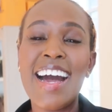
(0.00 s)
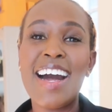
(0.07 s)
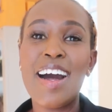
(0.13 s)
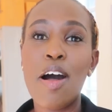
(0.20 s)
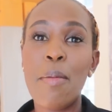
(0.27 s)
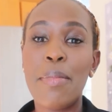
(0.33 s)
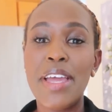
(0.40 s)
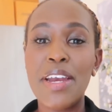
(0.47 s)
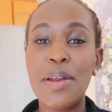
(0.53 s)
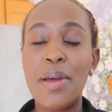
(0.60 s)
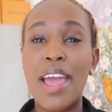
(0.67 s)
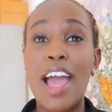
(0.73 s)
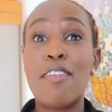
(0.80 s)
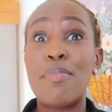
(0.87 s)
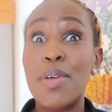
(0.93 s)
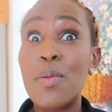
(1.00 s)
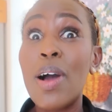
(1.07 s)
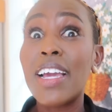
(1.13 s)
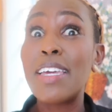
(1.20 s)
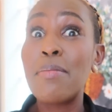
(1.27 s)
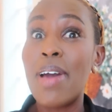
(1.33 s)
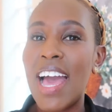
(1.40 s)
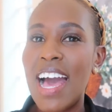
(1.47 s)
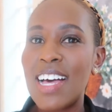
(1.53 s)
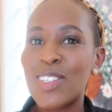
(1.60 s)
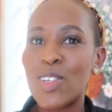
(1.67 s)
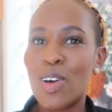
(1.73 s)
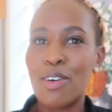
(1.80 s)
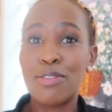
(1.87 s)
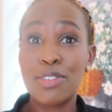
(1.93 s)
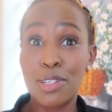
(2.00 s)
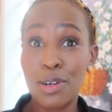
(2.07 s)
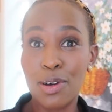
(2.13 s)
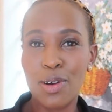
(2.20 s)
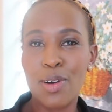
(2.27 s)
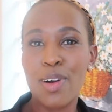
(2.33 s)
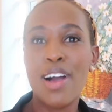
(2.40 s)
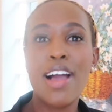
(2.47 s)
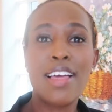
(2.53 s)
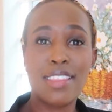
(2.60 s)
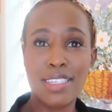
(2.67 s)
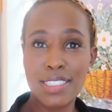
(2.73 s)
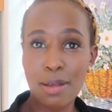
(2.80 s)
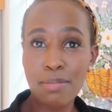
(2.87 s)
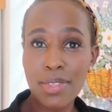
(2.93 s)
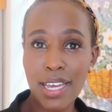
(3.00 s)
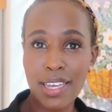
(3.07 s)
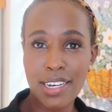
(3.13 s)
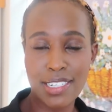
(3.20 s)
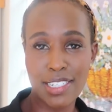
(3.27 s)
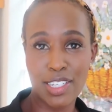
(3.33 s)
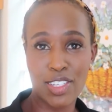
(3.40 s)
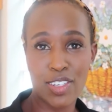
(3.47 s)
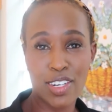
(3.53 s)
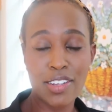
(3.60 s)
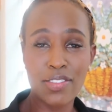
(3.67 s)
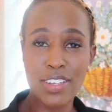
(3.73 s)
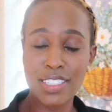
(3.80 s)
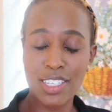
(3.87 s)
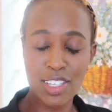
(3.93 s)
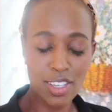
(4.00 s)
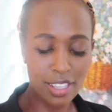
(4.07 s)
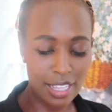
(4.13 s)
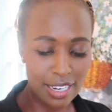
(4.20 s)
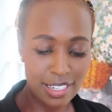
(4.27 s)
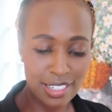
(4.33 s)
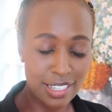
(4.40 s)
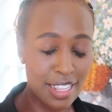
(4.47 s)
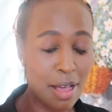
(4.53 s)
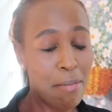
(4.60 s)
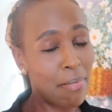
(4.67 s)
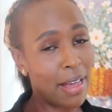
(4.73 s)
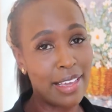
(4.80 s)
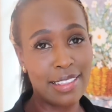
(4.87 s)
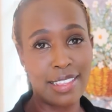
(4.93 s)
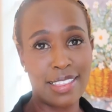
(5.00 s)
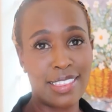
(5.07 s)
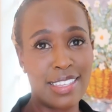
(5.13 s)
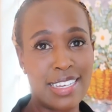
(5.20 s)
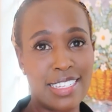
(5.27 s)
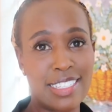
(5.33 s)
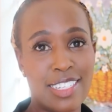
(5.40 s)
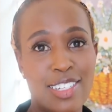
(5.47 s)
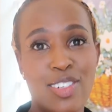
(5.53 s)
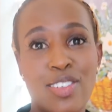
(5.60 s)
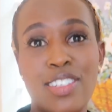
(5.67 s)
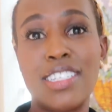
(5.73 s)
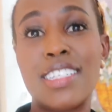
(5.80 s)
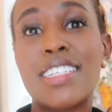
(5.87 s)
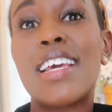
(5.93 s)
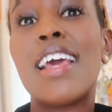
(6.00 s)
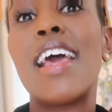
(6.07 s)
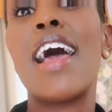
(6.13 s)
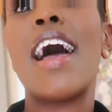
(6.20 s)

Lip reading: Anyway, I've been working my ass off, so there's something I need to cure. If I secure that deal, I'm buying that thing as a treat.